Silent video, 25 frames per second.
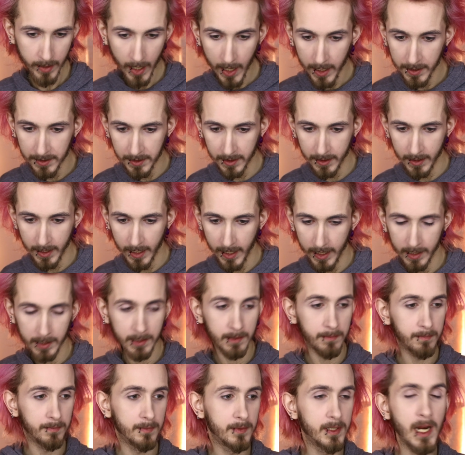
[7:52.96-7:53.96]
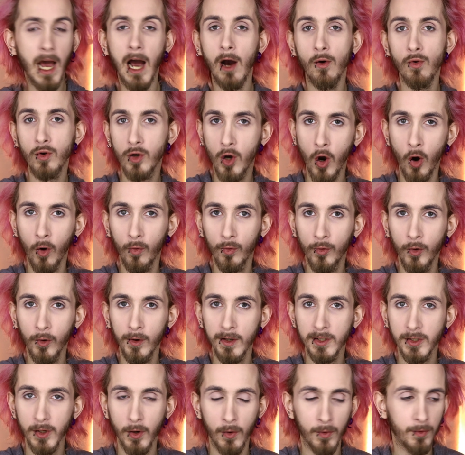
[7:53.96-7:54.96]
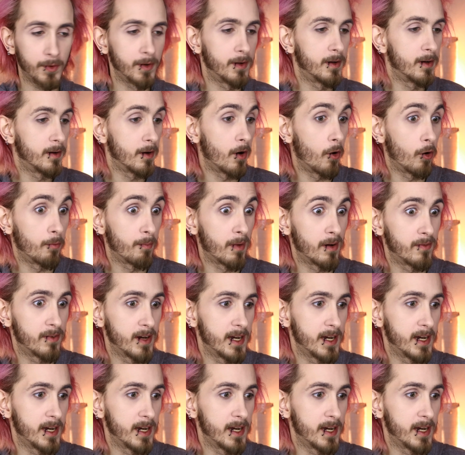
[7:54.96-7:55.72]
Yes, indeed. Now contour is on my